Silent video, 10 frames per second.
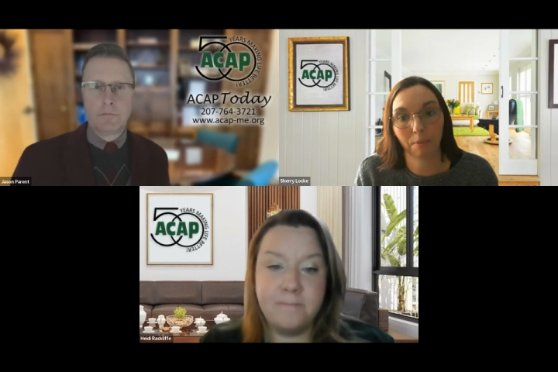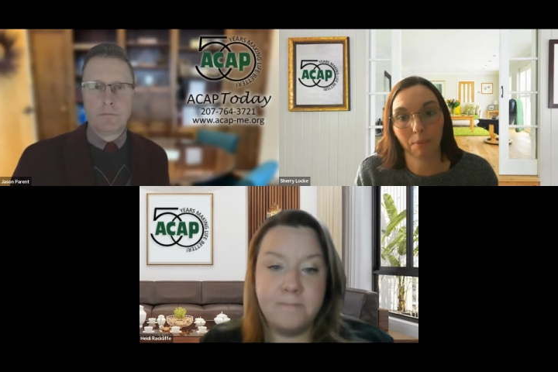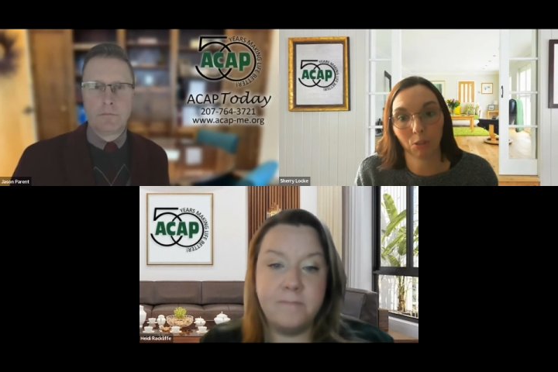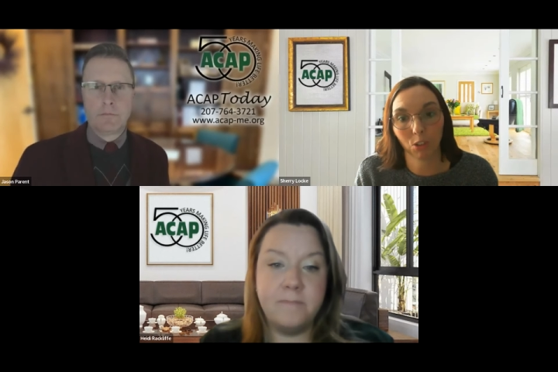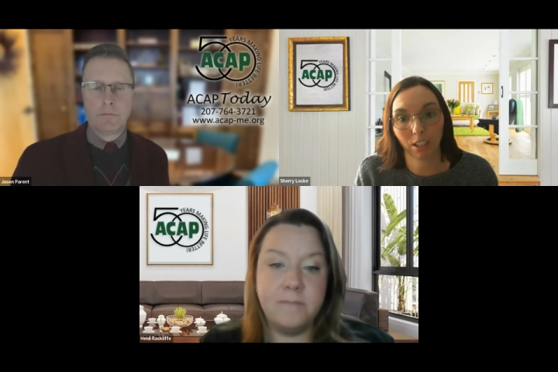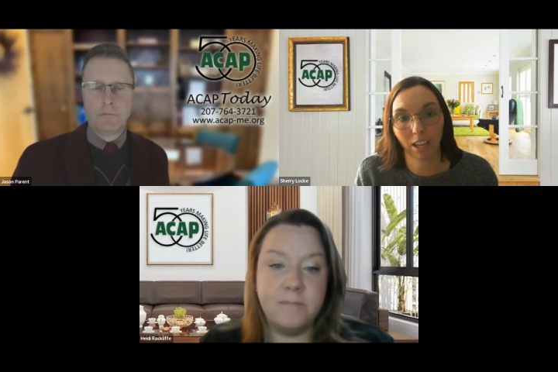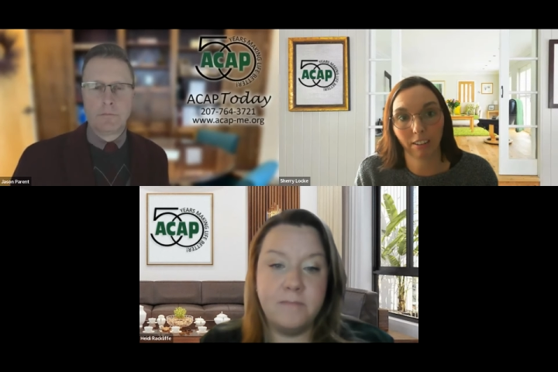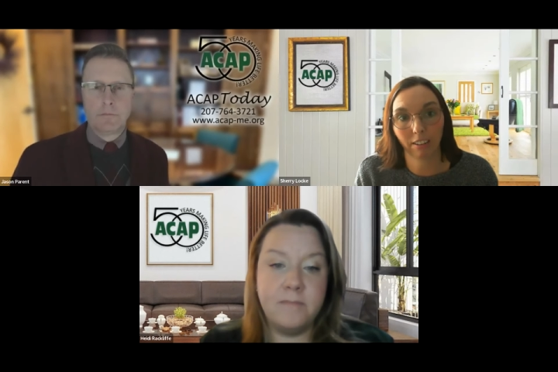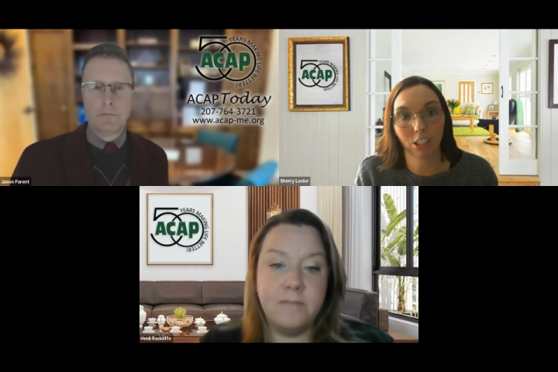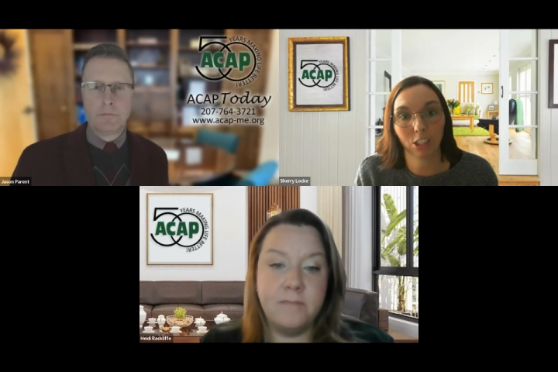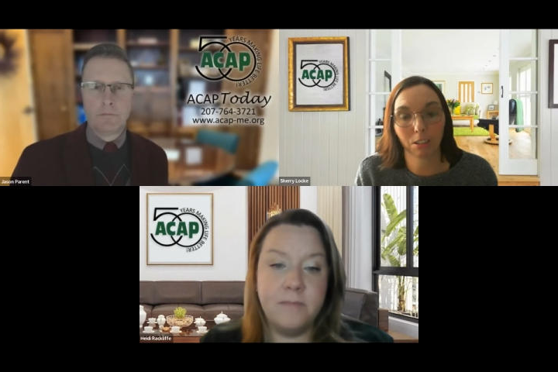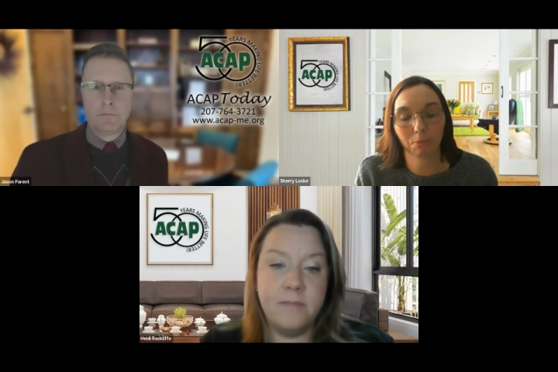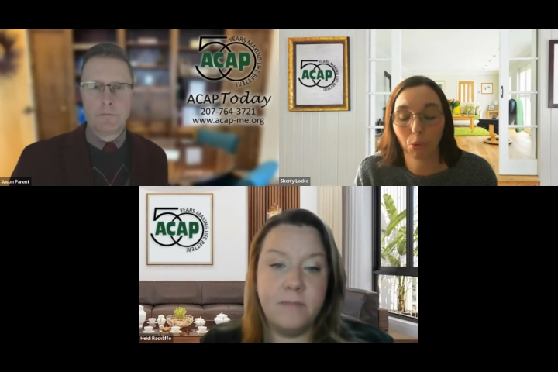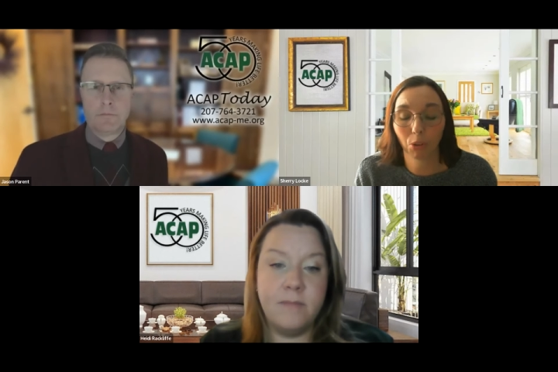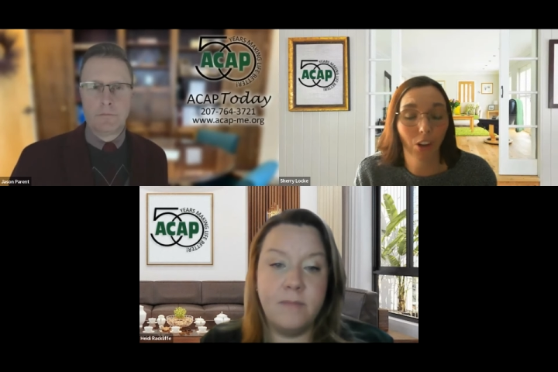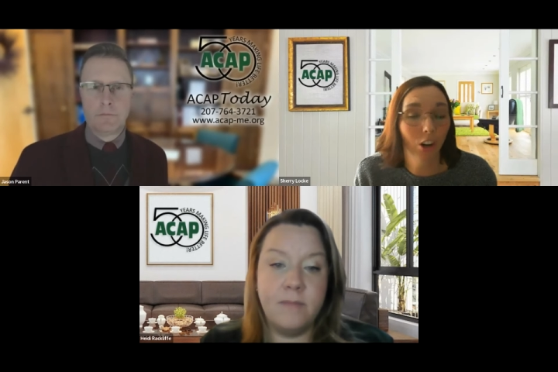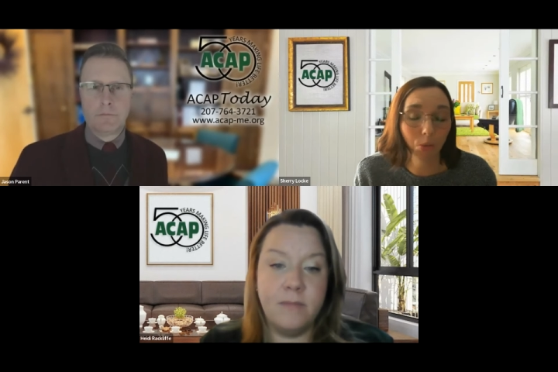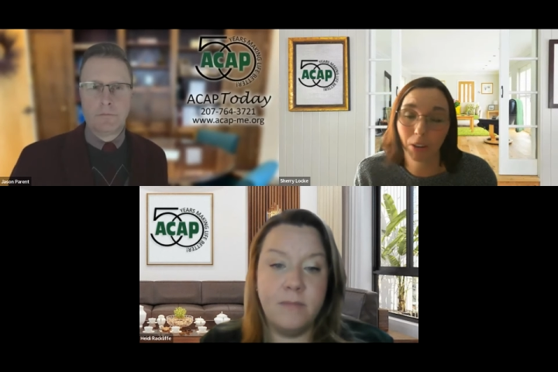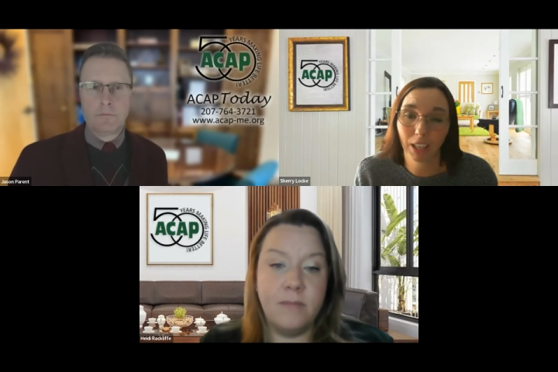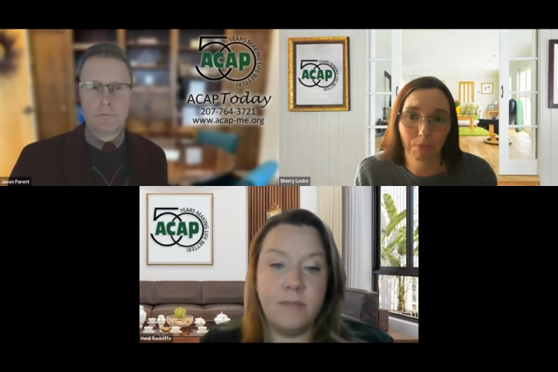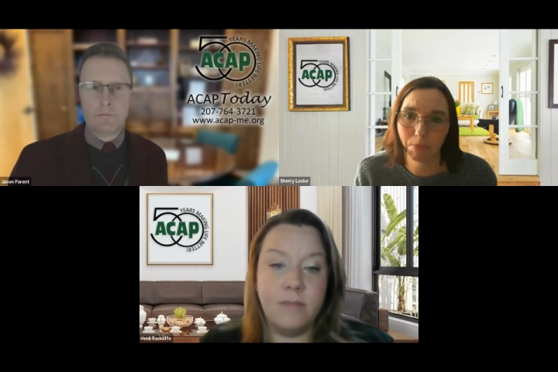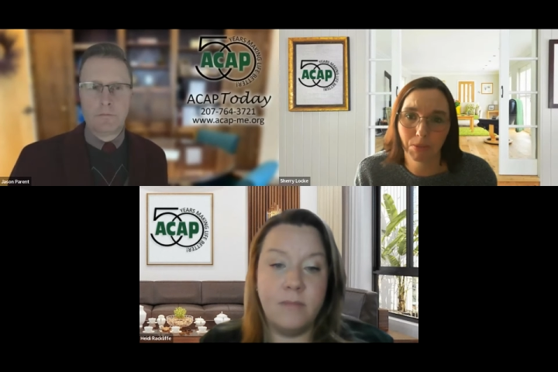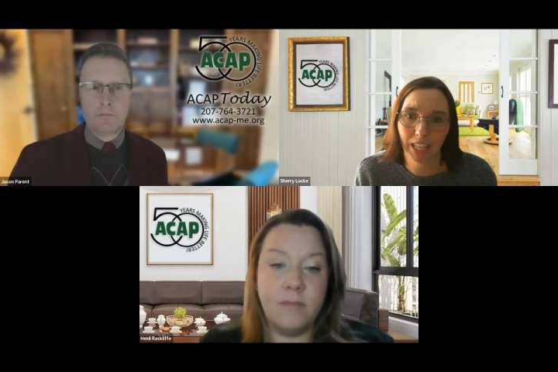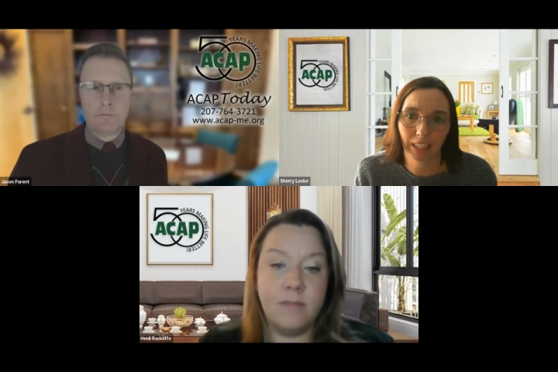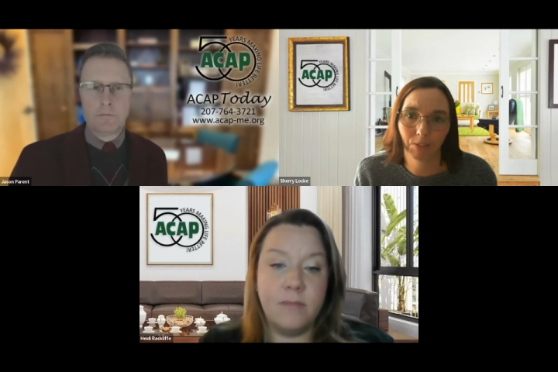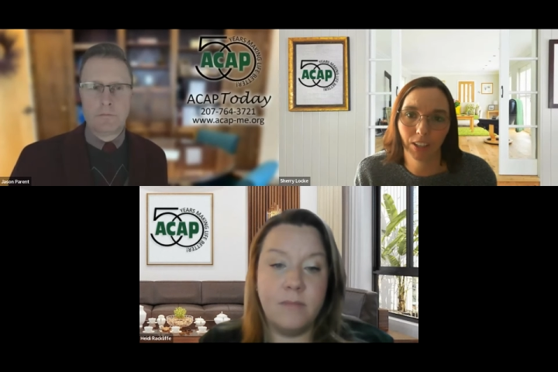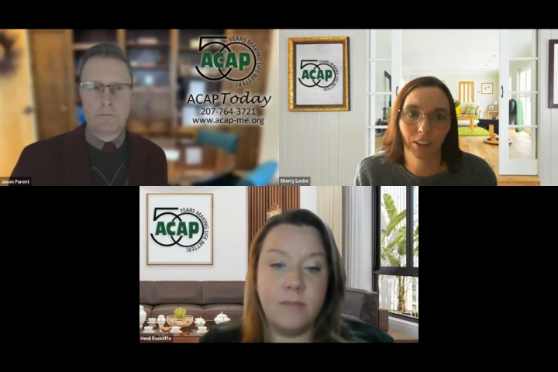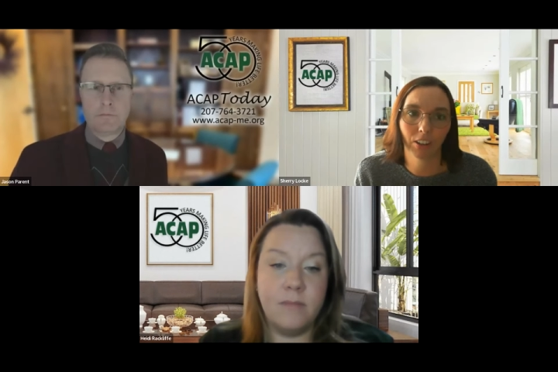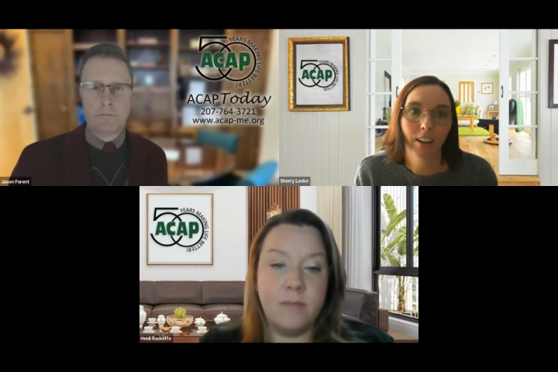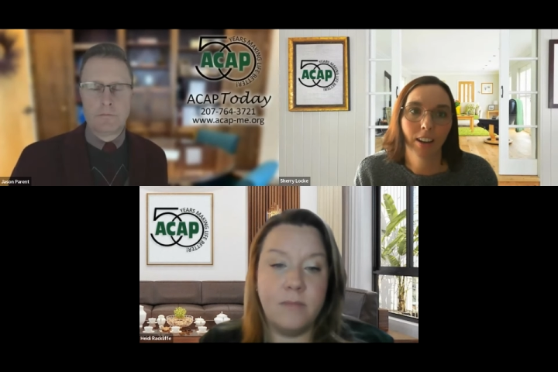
Speaker 1: in Aroostook County to support the hardworking people that live here.